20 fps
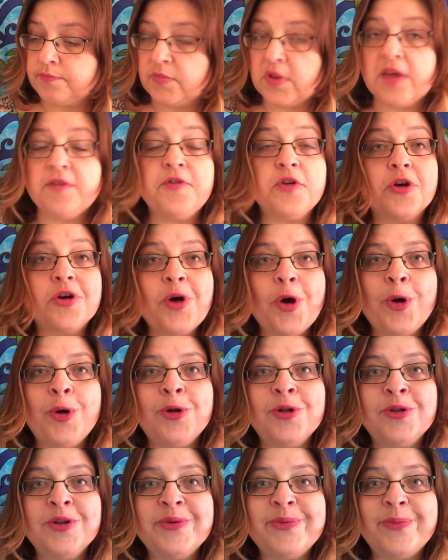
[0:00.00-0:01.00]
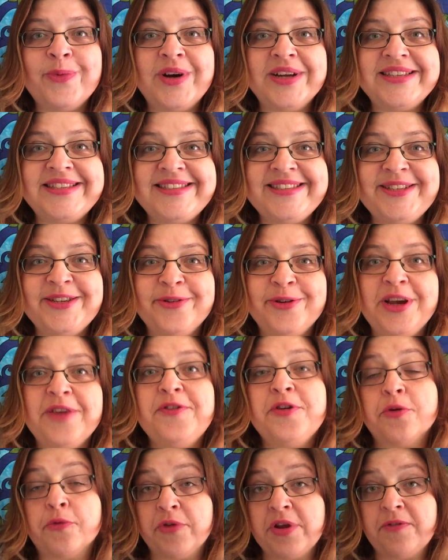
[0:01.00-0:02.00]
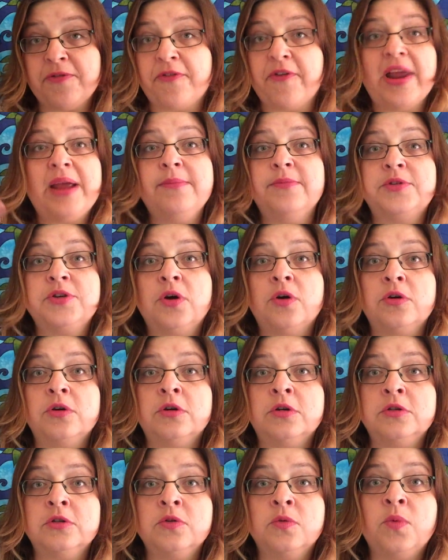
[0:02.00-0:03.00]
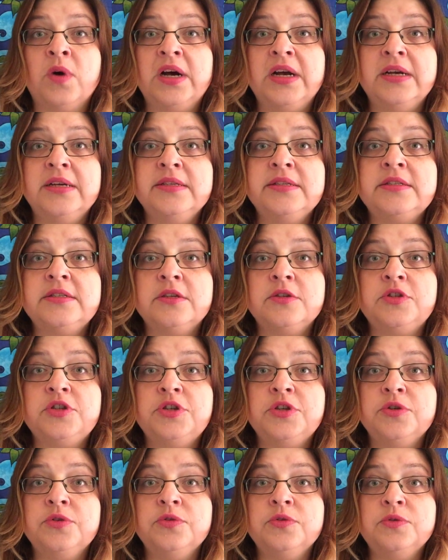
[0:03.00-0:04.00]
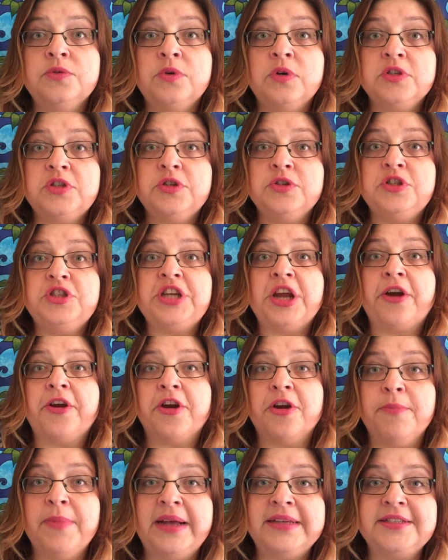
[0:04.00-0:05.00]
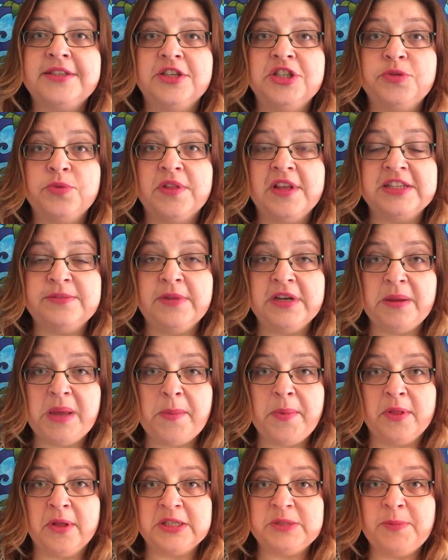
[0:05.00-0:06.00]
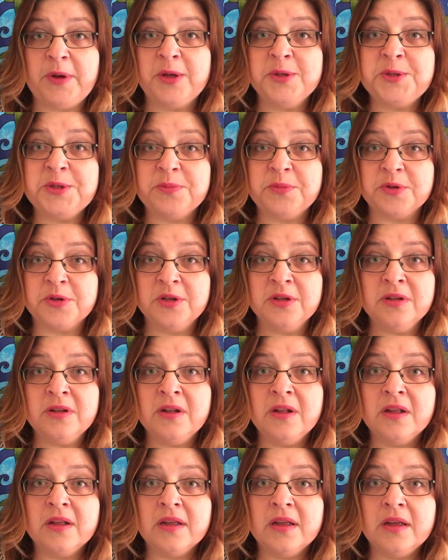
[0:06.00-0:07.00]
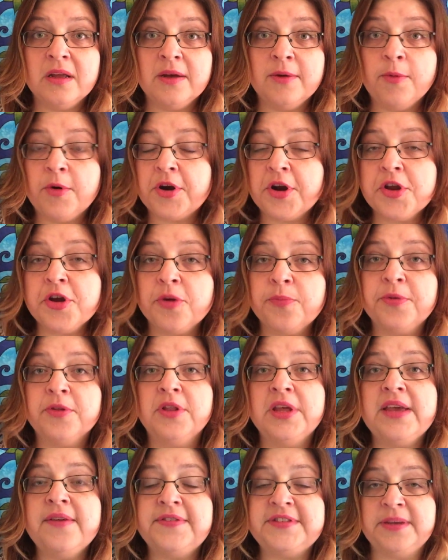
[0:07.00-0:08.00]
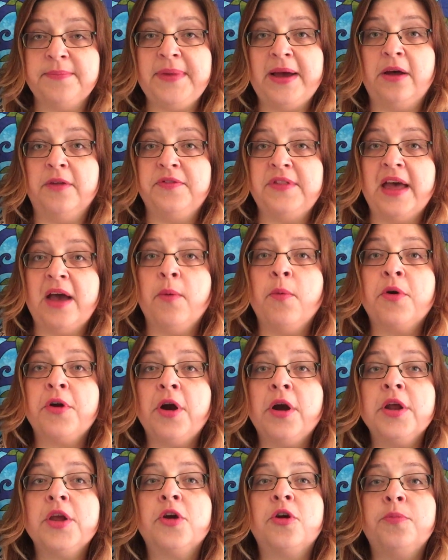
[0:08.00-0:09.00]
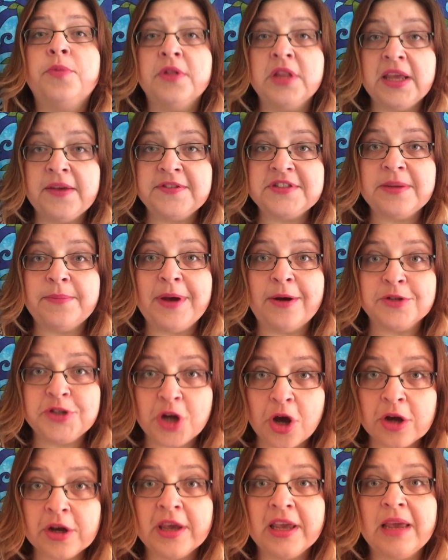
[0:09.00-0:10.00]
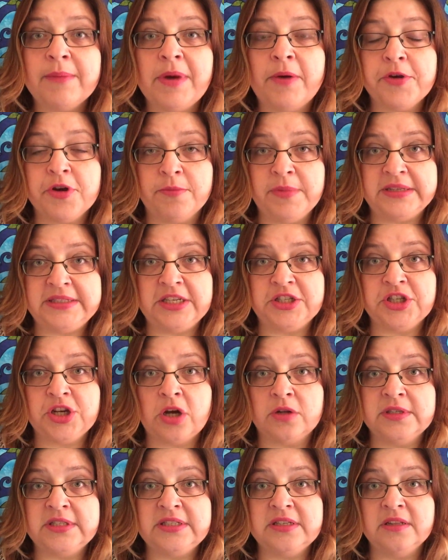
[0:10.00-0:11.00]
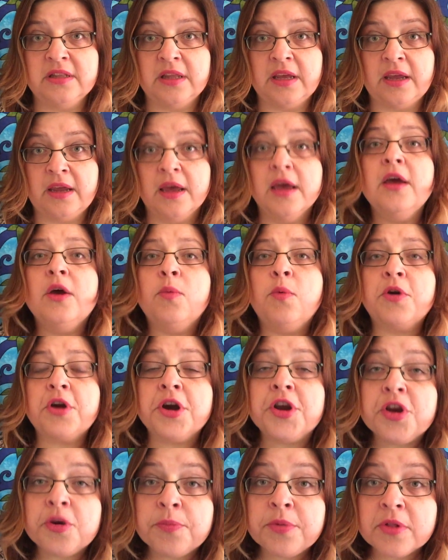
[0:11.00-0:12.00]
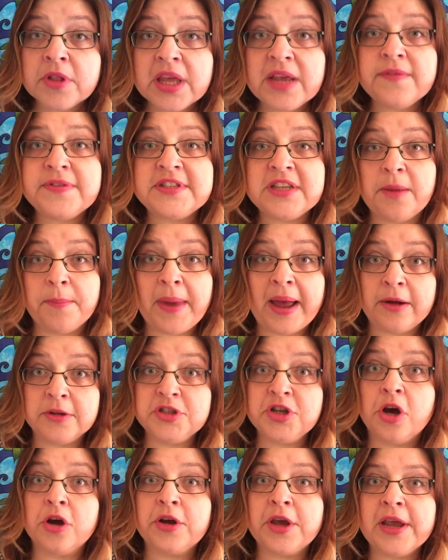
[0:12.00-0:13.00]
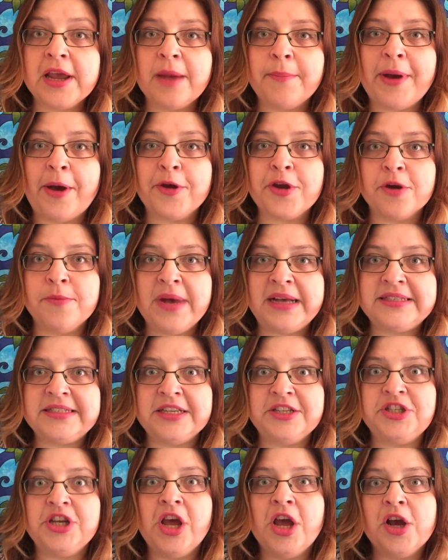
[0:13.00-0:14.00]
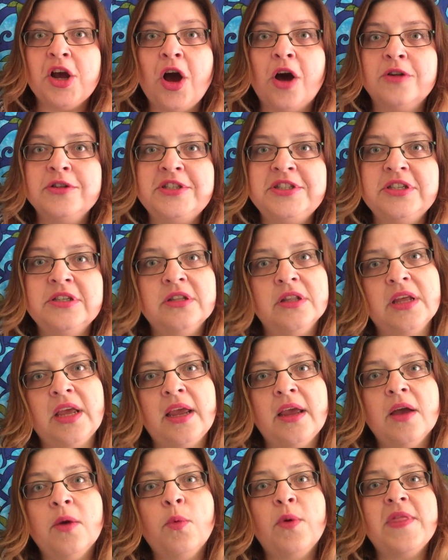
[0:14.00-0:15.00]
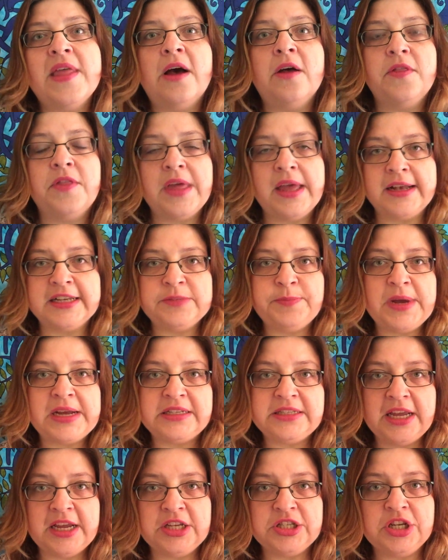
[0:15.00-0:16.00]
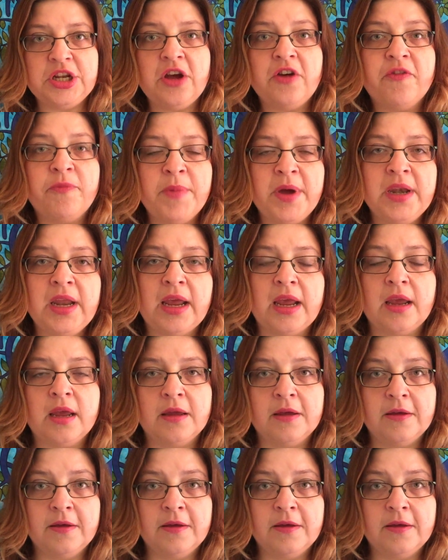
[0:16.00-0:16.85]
If your reframed goal was to share your message with as many people as possible, What are your beliefs about that? What are your beliefs about talking about your message constantly? What are your beliefs about talking about your message constantly without the expectation of money?